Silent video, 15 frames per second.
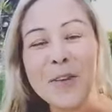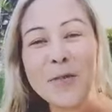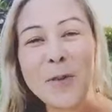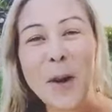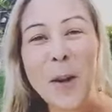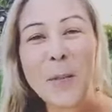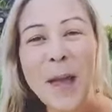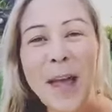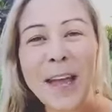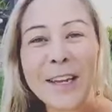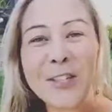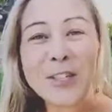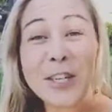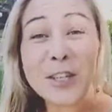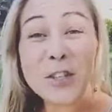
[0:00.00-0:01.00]
from
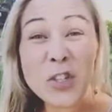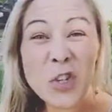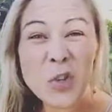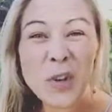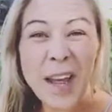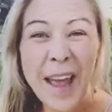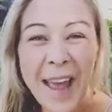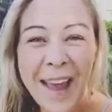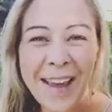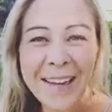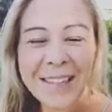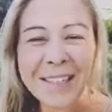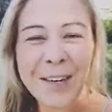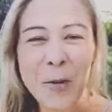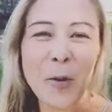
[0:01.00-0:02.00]
age two to
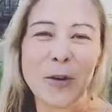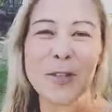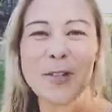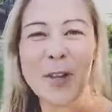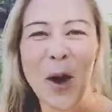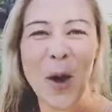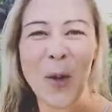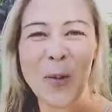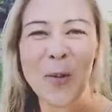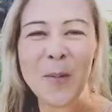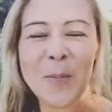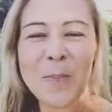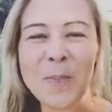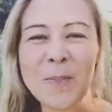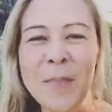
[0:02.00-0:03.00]
eight or so.
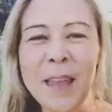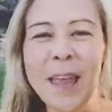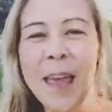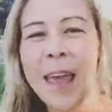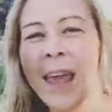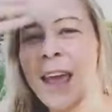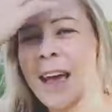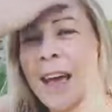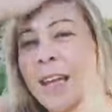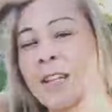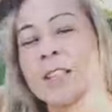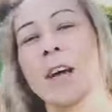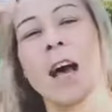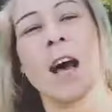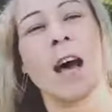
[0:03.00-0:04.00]

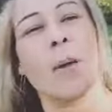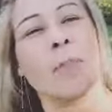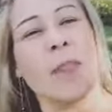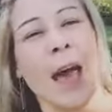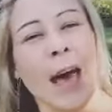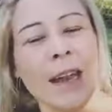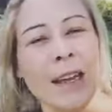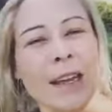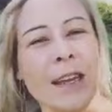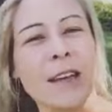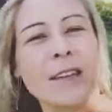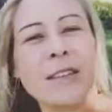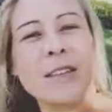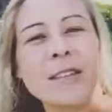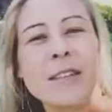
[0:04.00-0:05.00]
And um, that
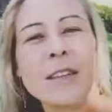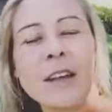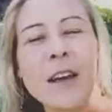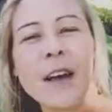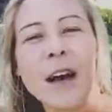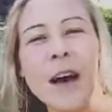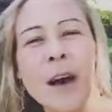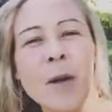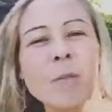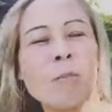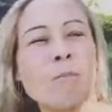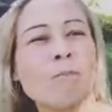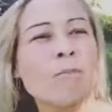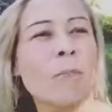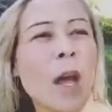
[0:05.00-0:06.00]
is
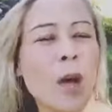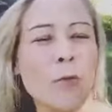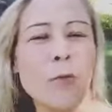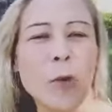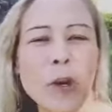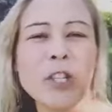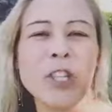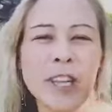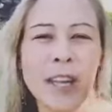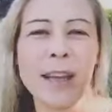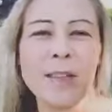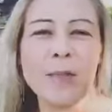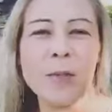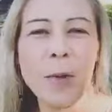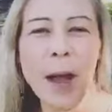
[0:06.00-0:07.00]
um, unfortunate,
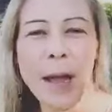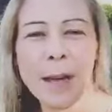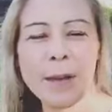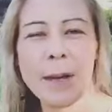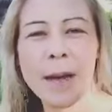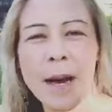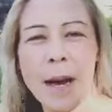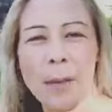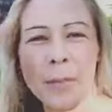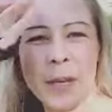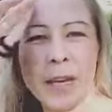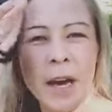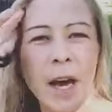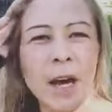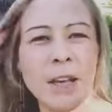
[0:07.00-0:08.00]
right? Uh,
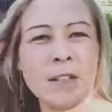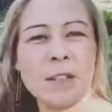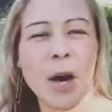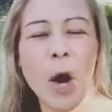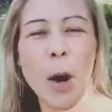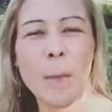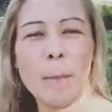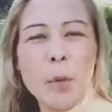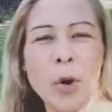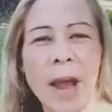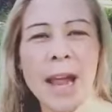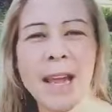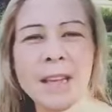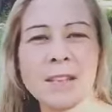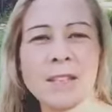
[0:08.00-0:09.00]
because our
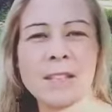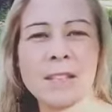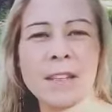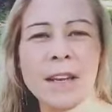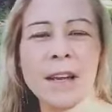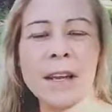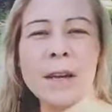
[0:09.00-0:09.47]
brains